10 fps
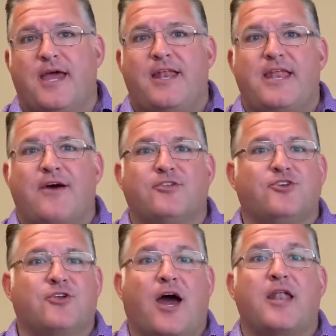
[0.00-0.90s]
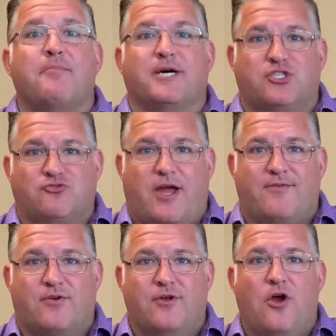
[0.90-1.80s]
Now that you're not a bus
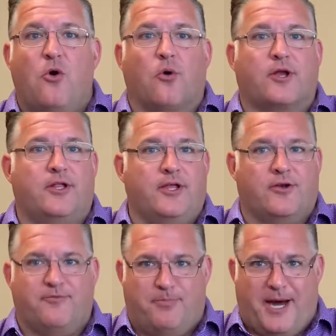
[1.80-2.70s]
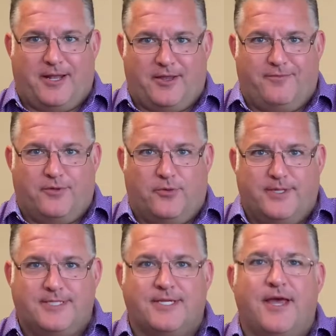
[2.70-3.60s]
driver or cleaner of bodily
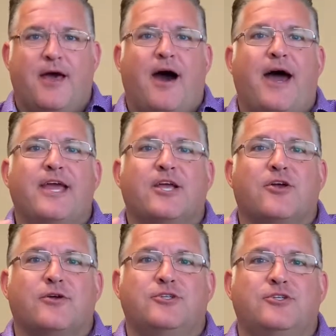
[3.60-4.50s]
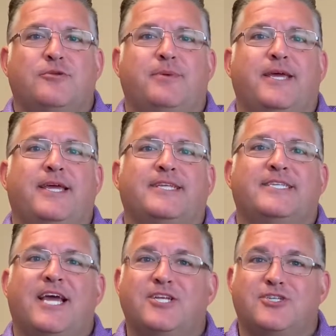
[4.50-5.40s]
fluids, I encourage you to be
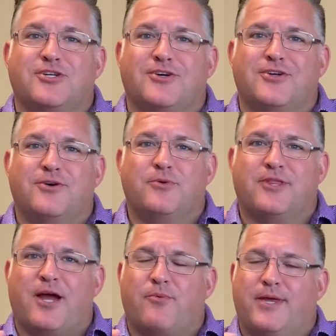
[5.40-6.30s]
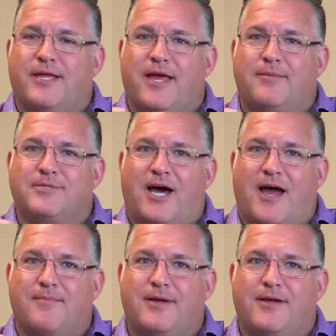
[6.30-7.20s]
intentional with that reclaimed time.